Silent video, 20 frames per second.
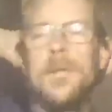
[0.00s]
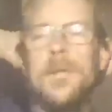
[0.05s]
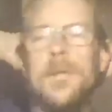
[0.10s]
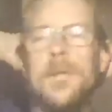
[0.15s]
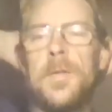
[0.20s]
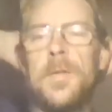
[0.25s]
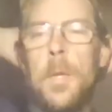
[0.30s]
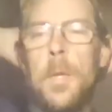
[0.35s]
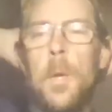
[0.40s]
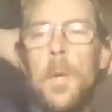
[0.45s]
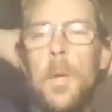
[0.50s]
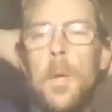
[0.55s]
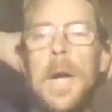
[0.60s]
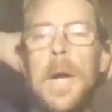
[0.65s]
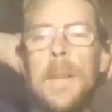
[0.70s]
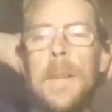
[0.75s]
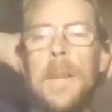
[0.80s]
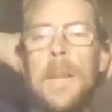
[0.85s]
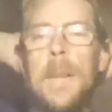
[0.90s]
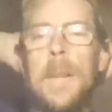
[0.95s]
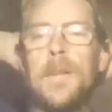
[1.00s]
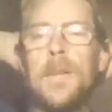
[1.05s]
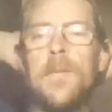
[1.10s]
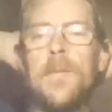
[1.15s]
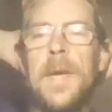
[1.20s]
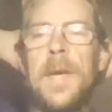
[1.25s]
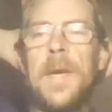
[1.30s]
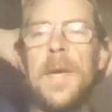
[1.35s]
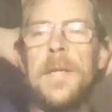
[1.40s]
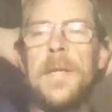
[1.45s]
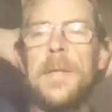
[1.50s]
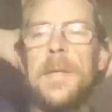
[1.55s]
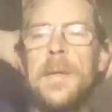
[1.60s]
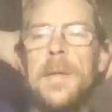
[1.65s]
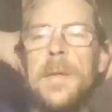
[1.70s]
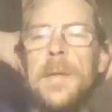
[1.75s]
should say, where at in Pennsylvania?